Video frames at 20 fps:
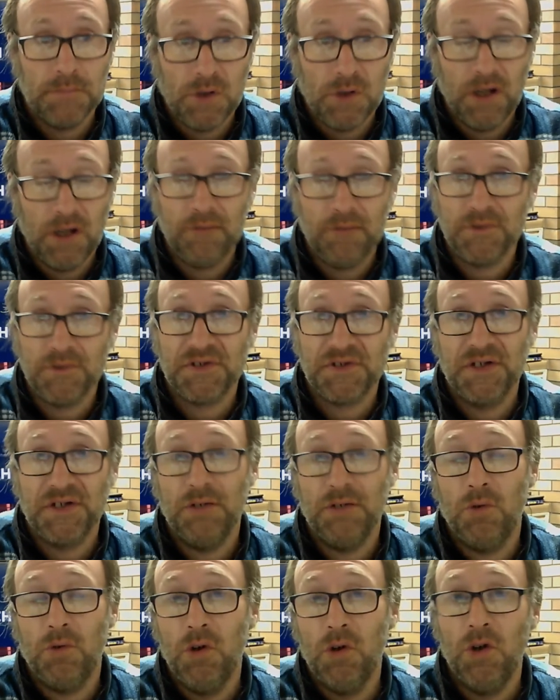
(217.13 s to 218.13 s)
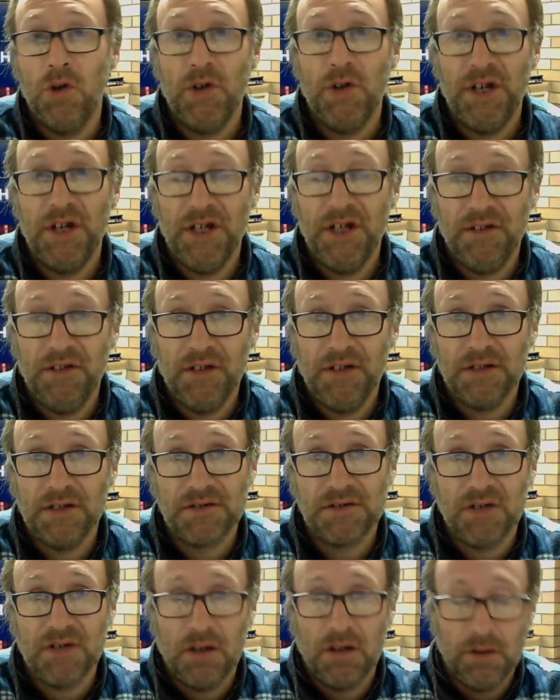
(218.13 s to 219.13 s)
I haven't seen or heard anything.
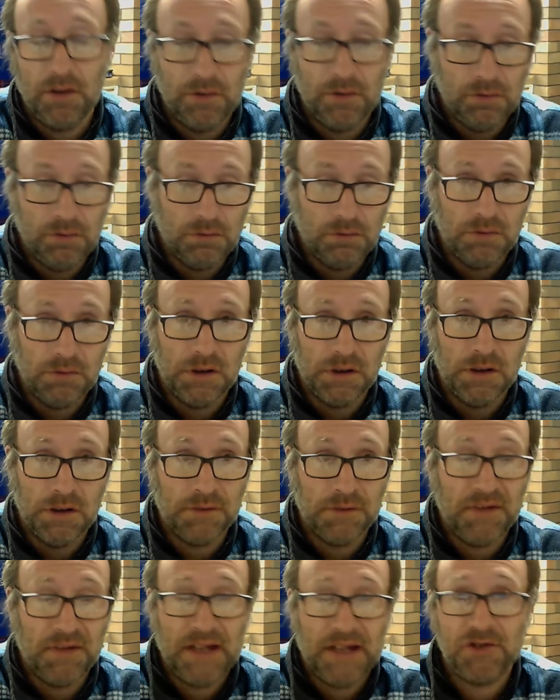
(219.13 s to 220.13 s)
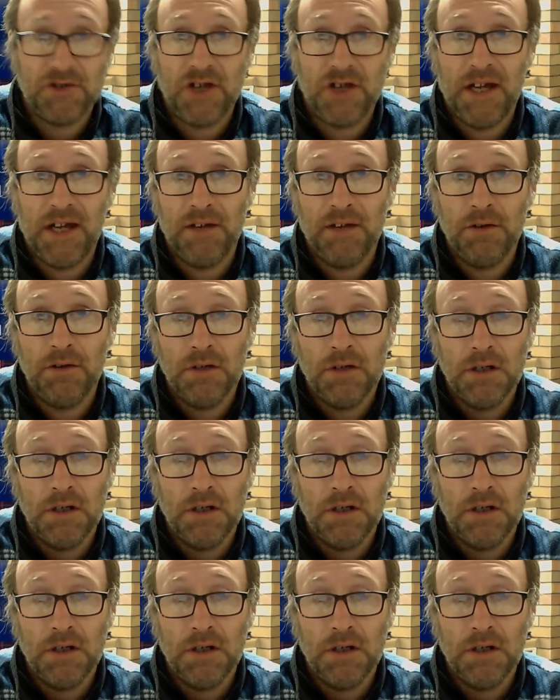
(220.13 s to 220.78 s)
So, Tech Chad,